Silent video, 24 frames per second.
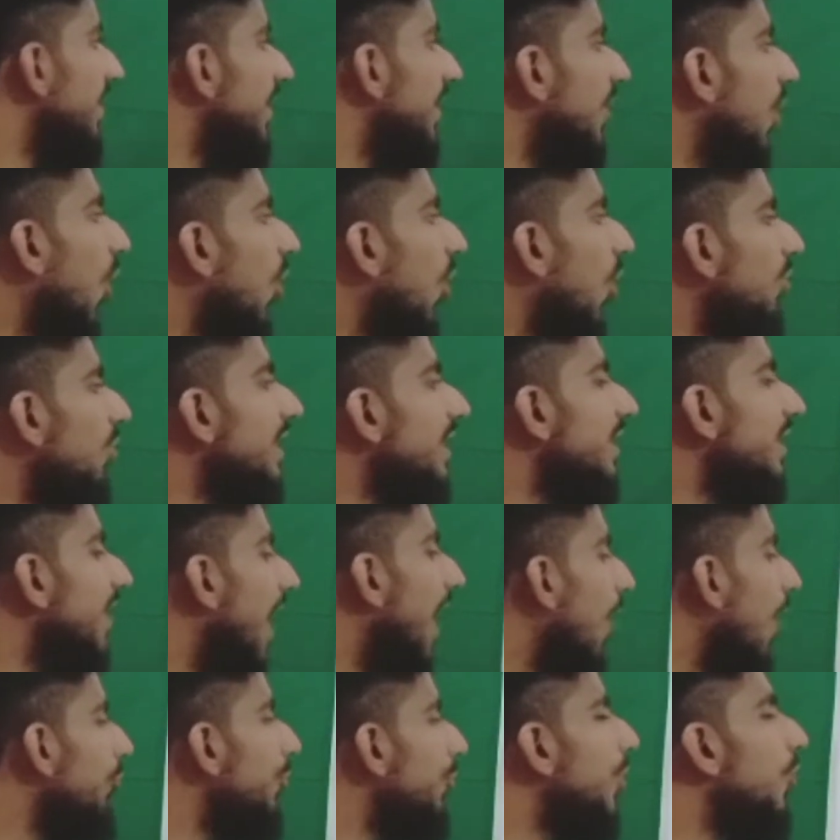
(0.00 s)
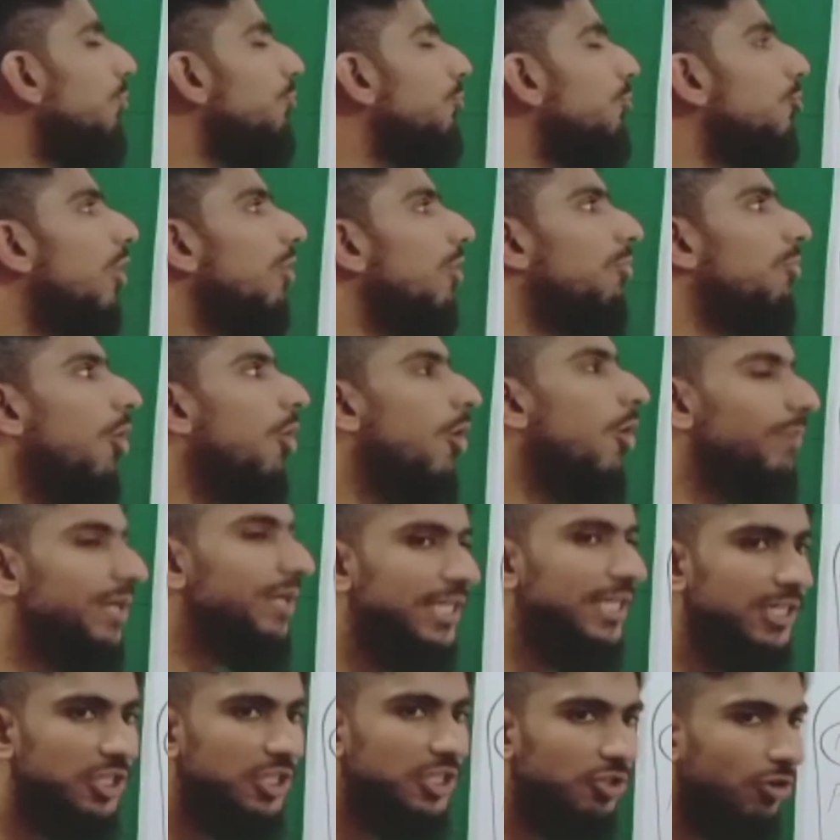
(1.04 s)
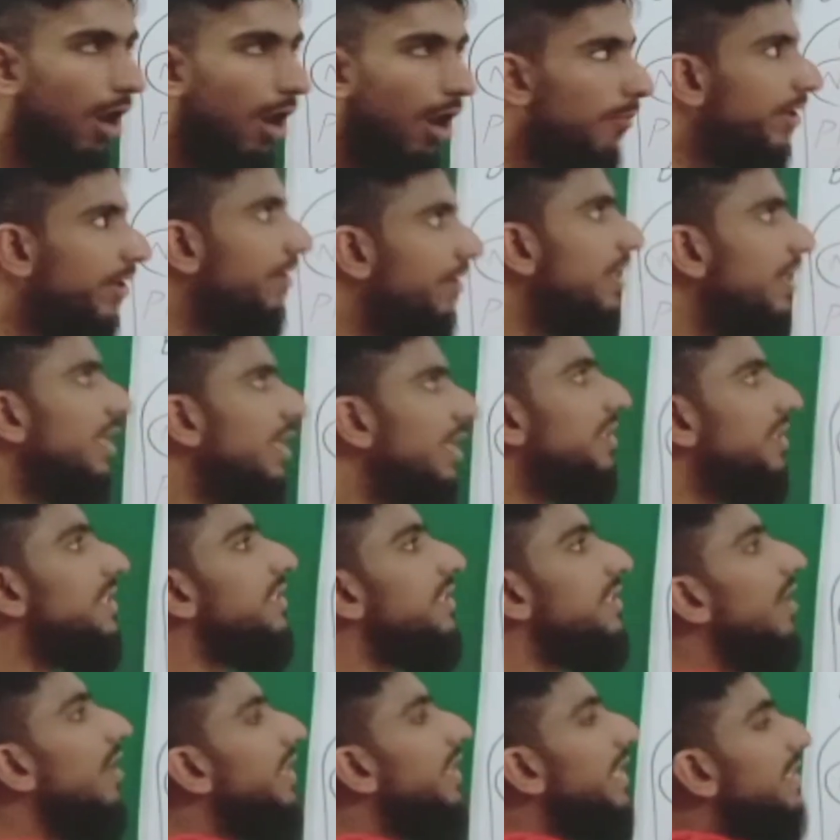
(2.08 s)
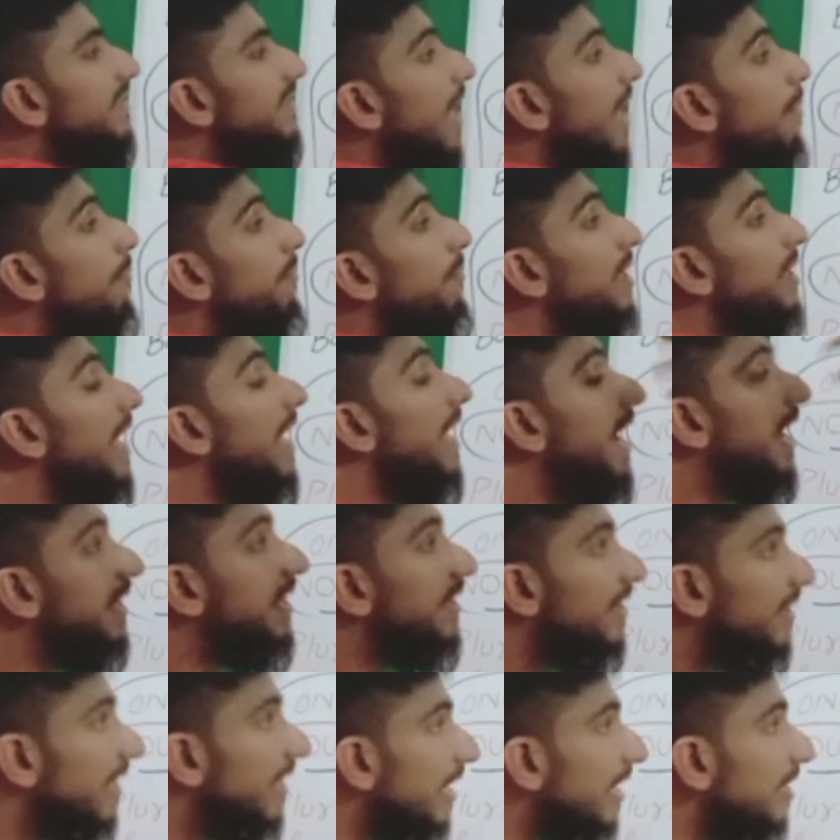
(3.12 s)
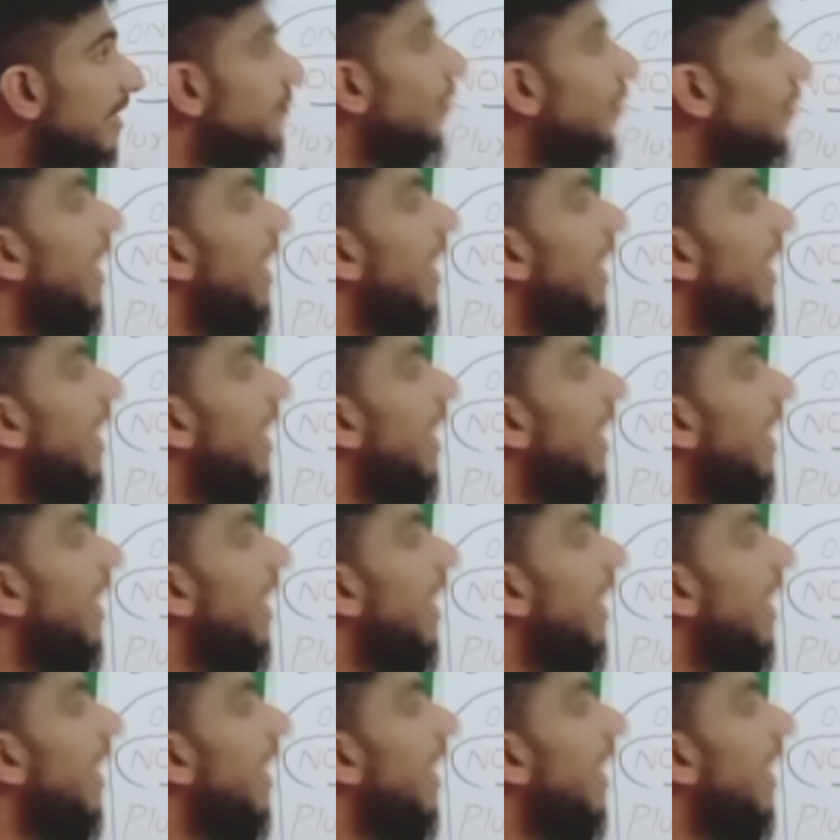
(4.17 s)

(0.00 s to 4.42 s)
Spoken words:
that only noun have plural form in English grammar. These are the examples, and that's